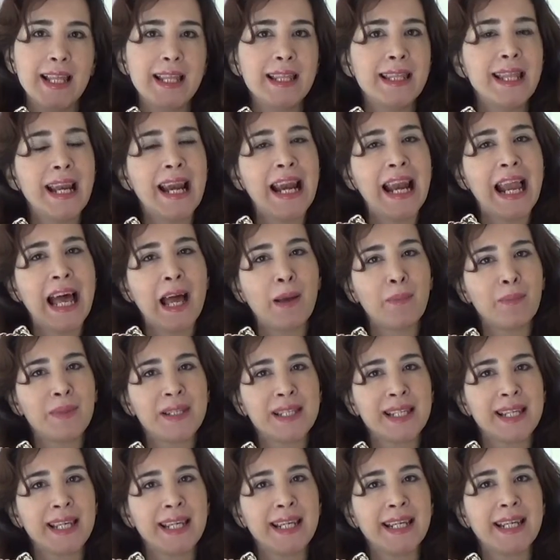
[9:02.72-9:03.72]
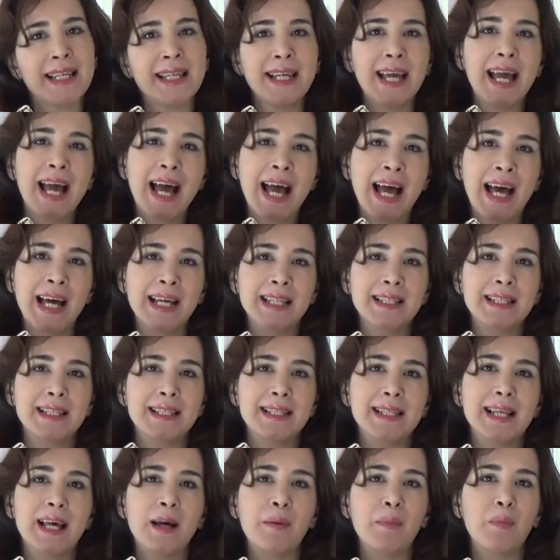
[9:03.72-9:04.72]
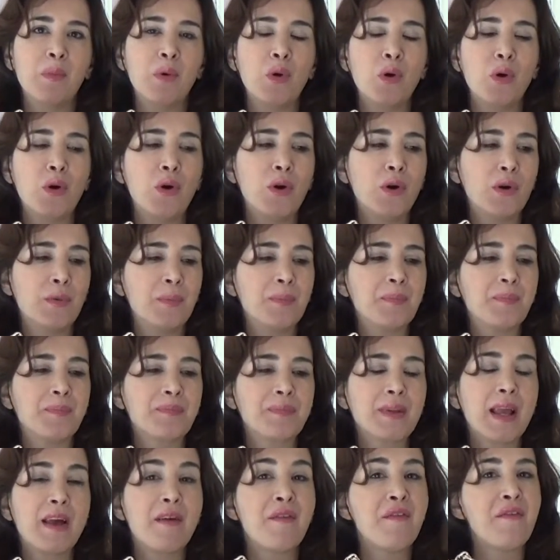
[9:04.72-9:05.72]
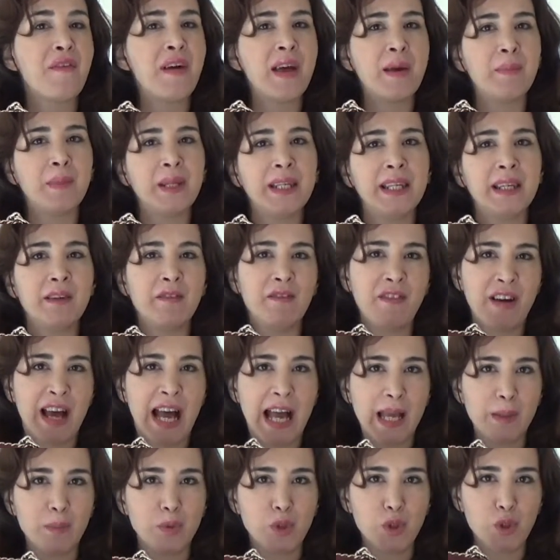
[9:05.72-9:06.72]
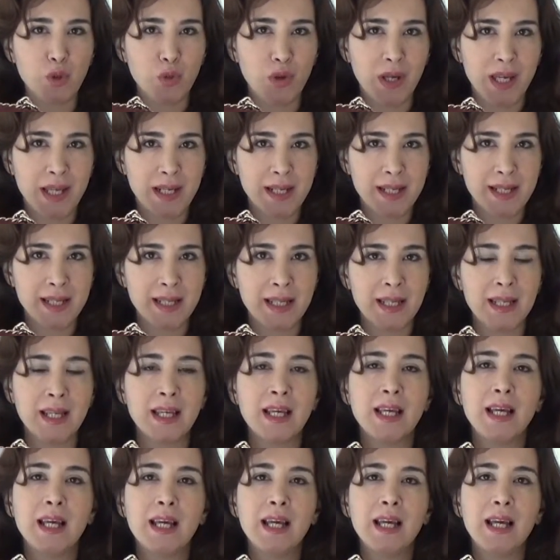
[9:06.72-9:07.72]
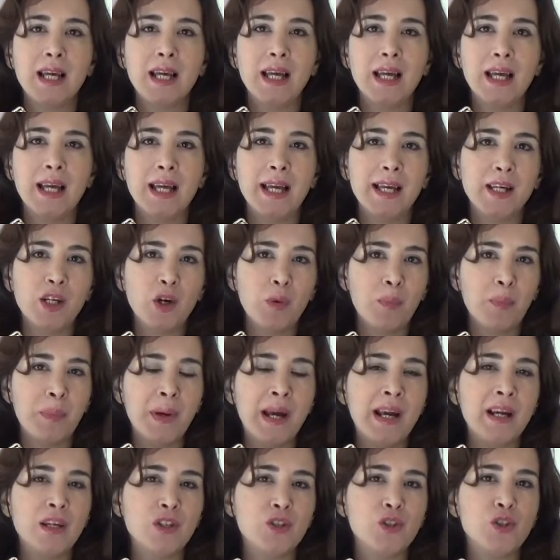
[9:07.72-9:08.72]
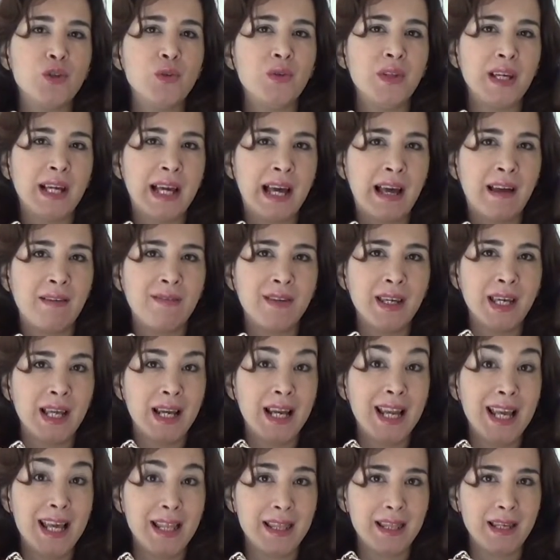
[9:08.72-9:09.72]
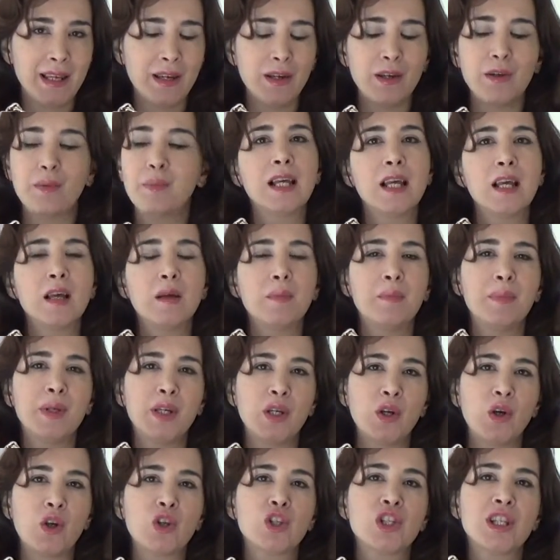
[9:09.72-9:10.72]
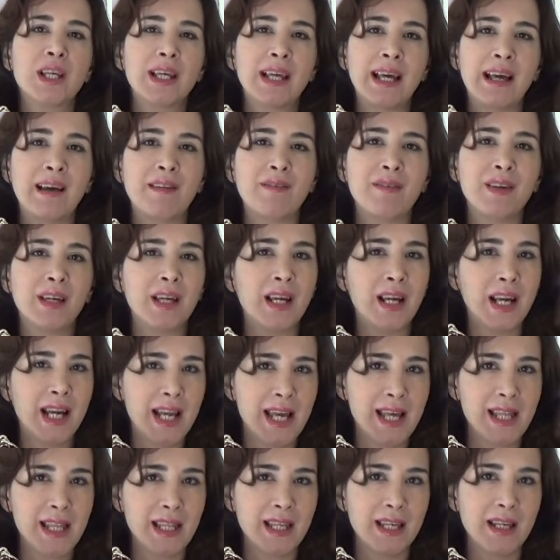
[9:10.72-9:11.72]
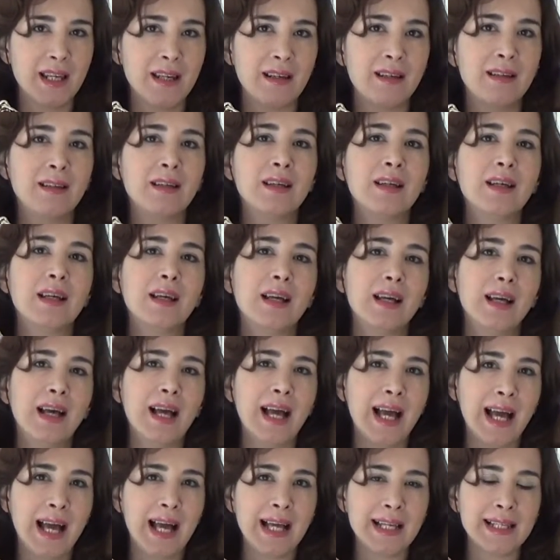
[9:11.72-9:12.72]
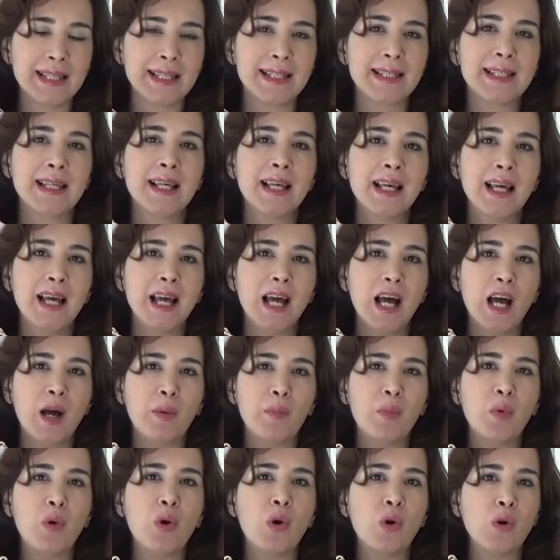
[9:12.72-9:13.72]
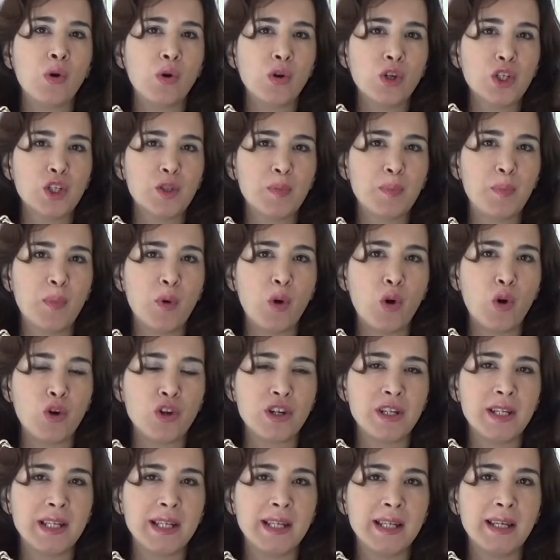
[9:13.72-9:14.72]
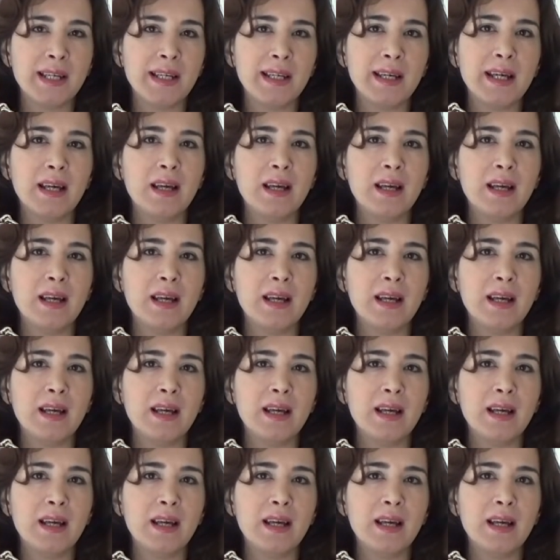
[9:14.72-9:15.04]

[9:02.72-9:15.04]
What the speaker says: the lambskin adds a more feminine vibe to it compared to the Caviar leather, because the Caviar leather has a more sporty